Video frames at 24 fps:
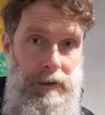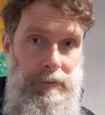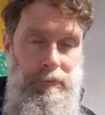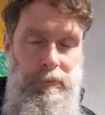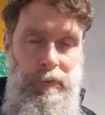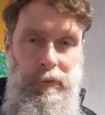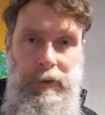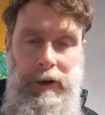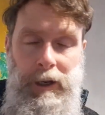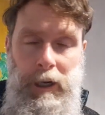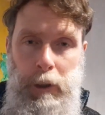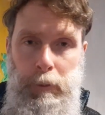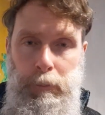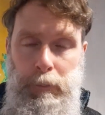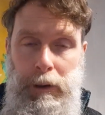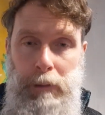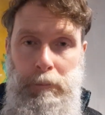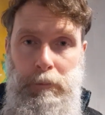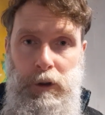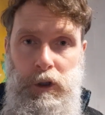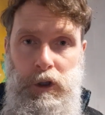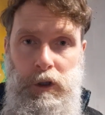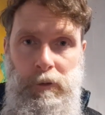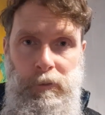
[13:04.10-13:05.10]
haven't found a
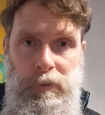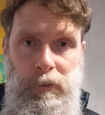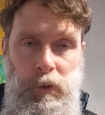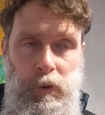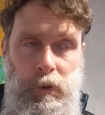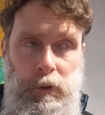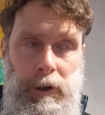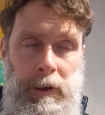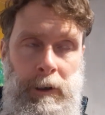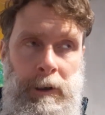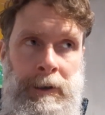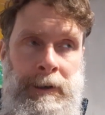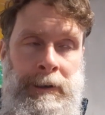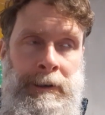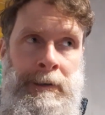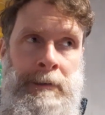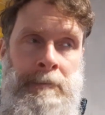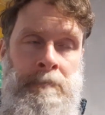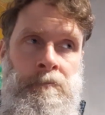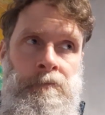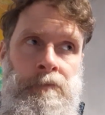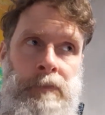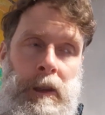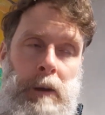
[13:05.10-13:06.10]
publisher for it,
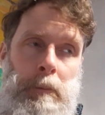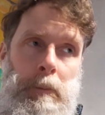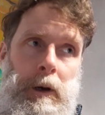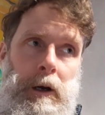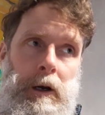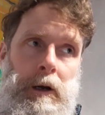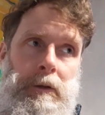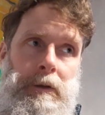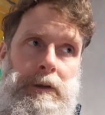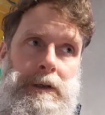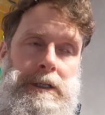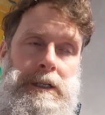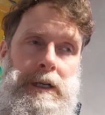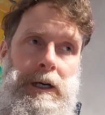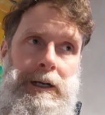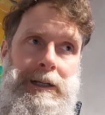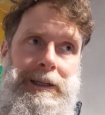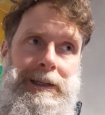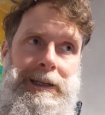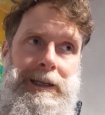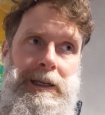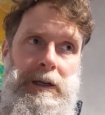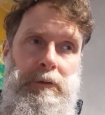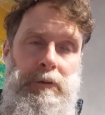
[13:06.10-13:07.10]
but this
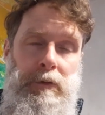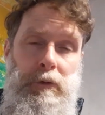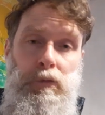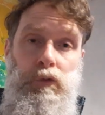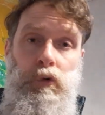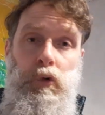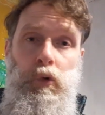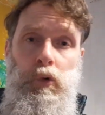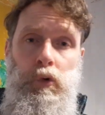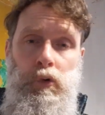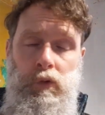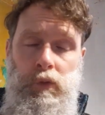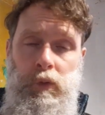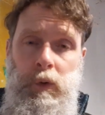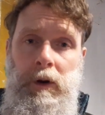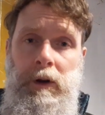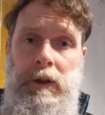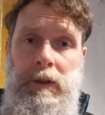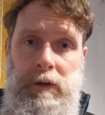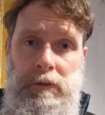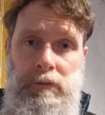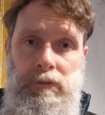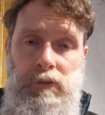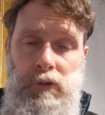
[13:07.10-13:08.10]
idea of the rules, what are
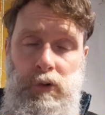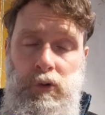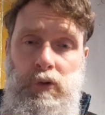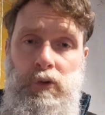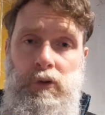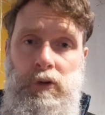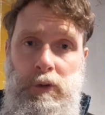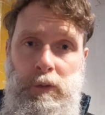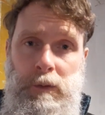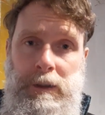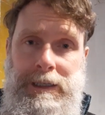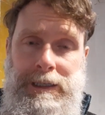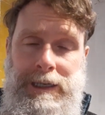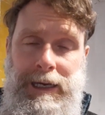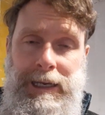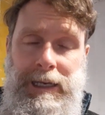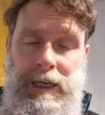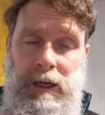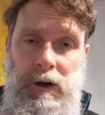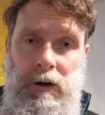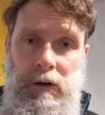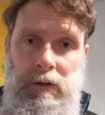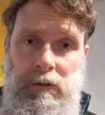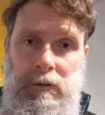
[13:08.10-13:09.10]
the rules we
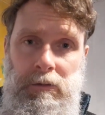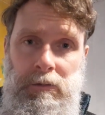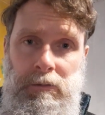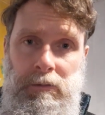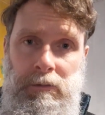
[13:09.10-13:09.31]
take on?